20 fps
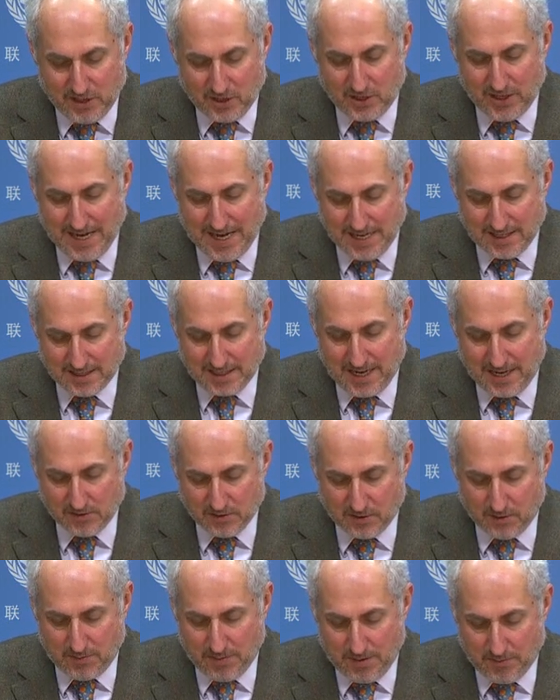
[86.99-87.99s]
She asked
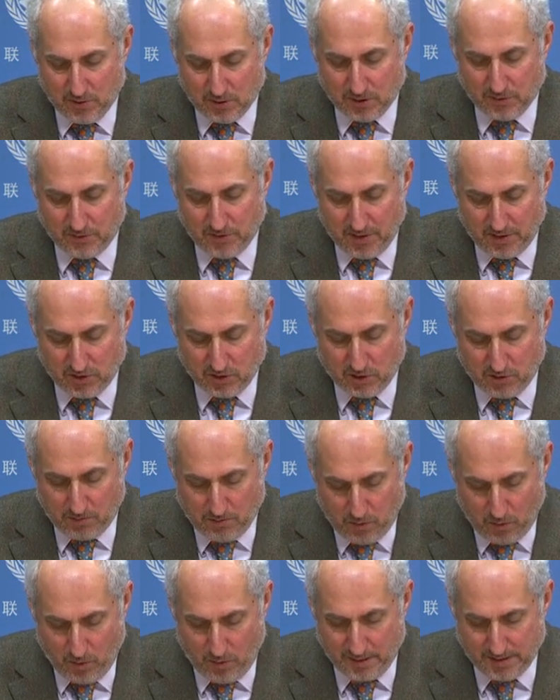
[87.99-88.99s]
council members for their
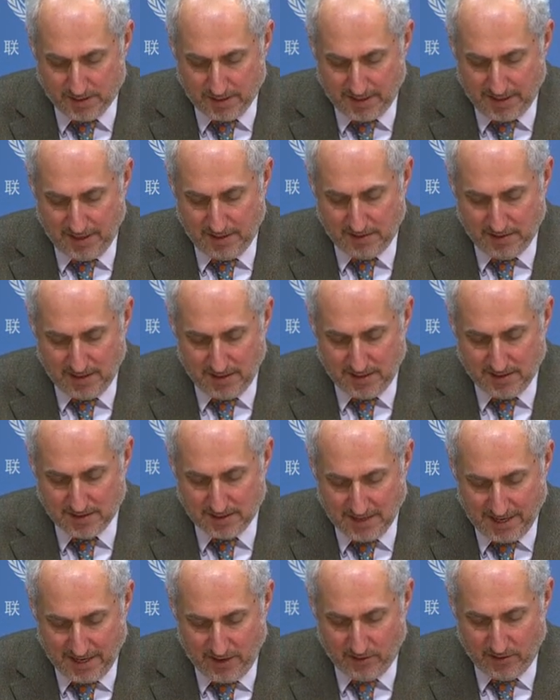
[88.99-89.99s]
support in
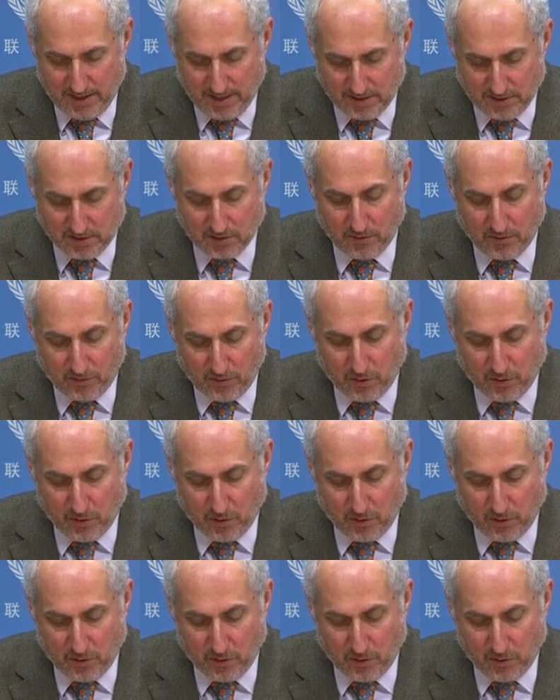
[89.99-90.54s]
these areas.